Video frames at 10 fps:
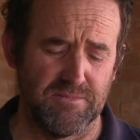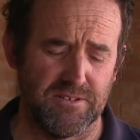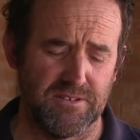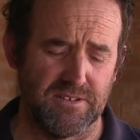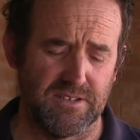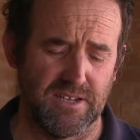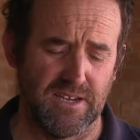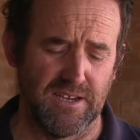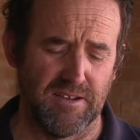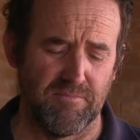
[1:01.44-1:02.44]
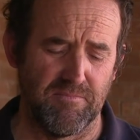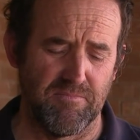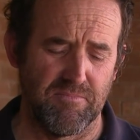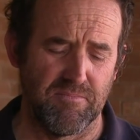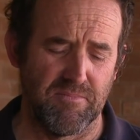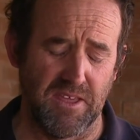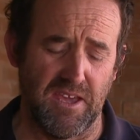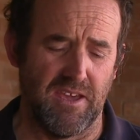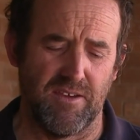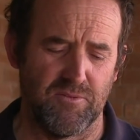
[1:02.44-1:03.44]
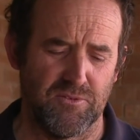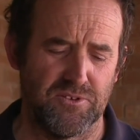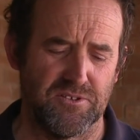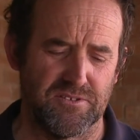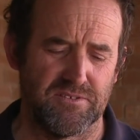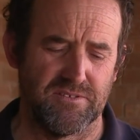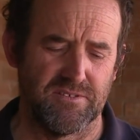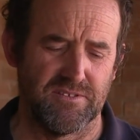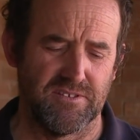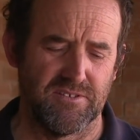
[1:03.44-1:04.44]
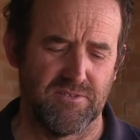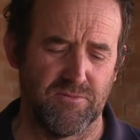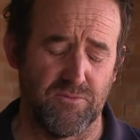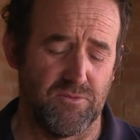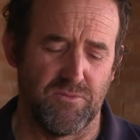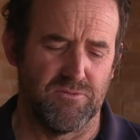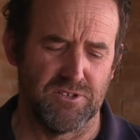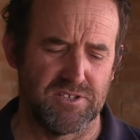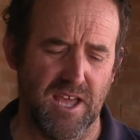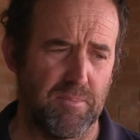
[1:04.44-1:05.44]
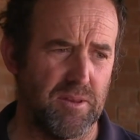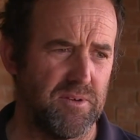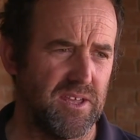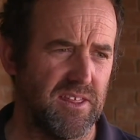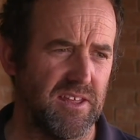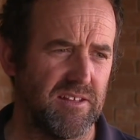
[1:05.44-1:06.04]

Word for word: but um, yeah, we just we were just happy to be there.